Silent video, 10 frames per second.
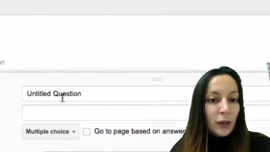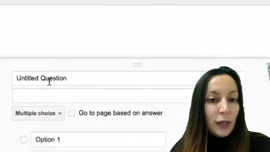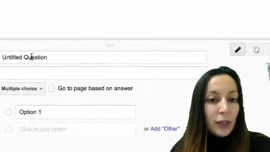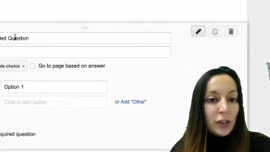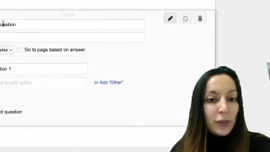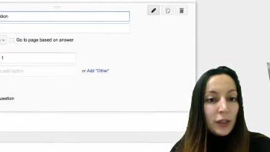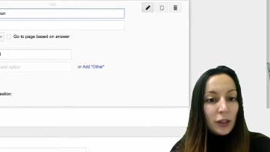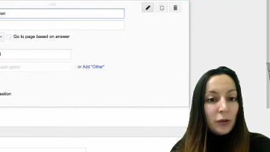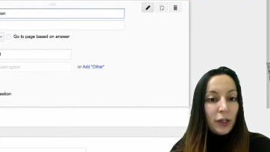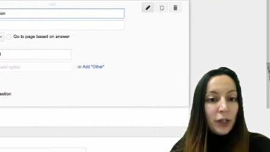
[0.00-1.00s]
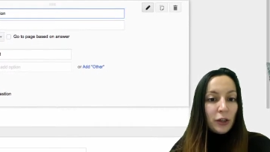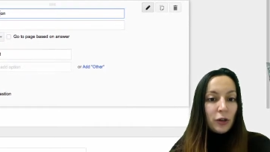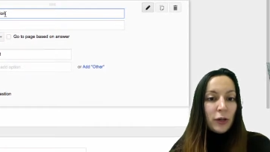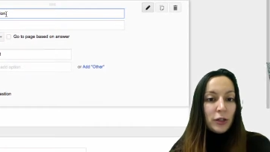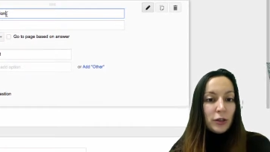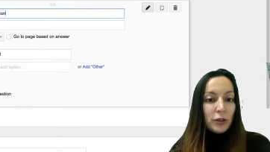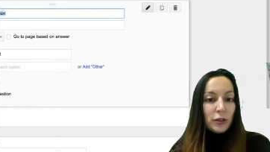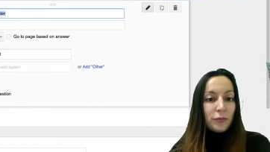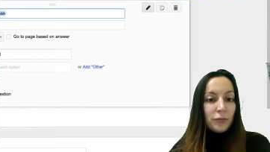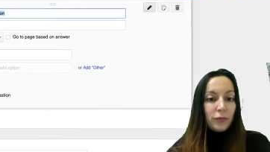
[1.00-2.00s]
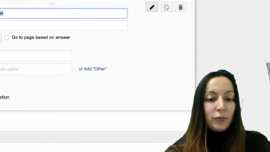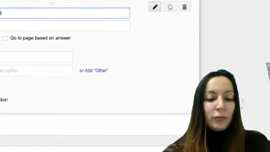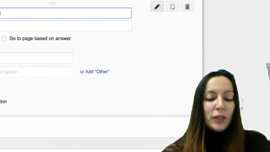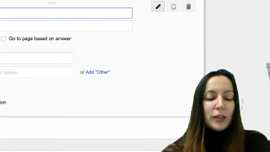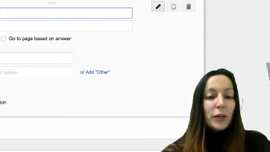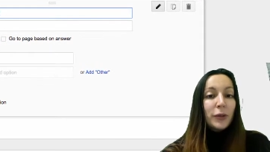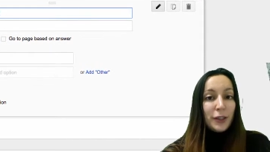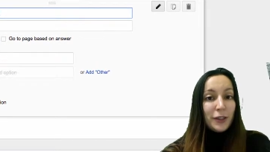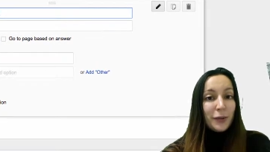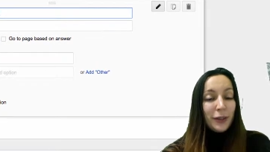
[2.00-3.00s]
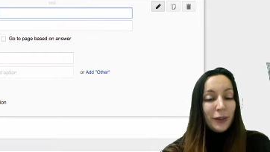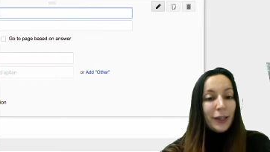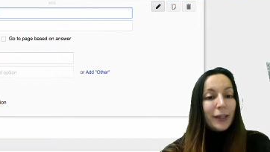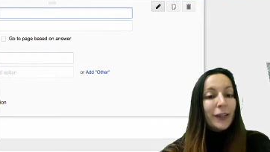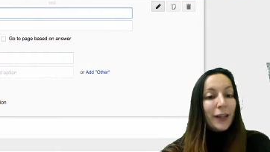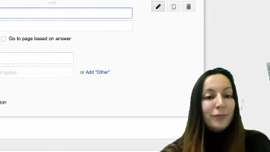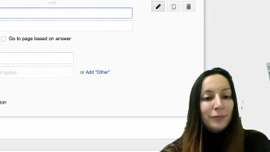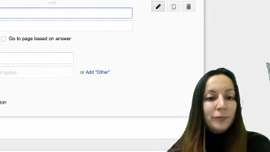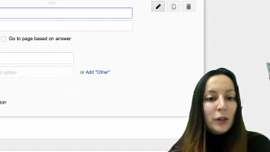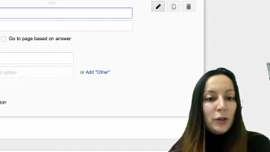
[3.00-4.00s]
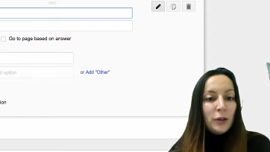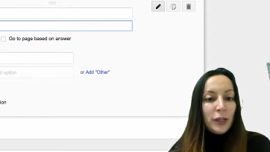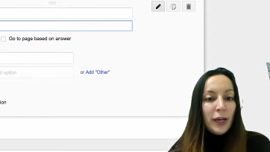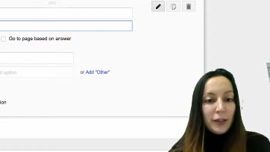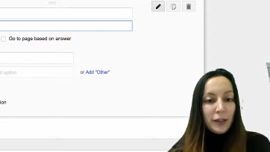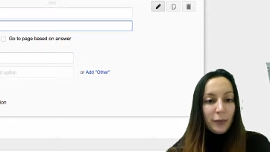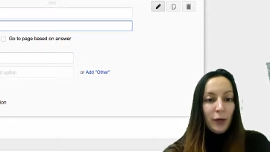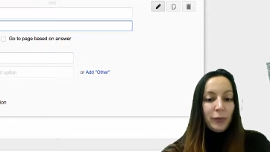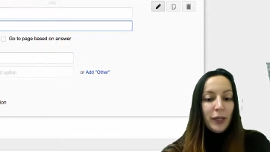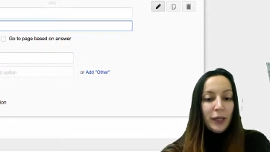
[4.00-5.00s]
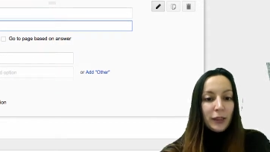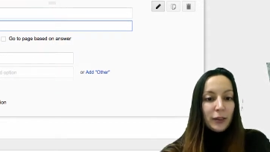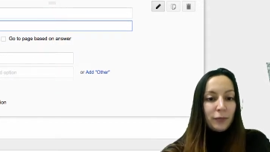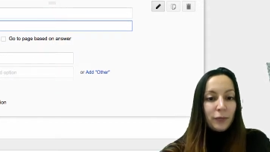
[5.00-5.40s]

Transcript: Next, you begin creating your questions. You can start with an easy one, like you can add some help text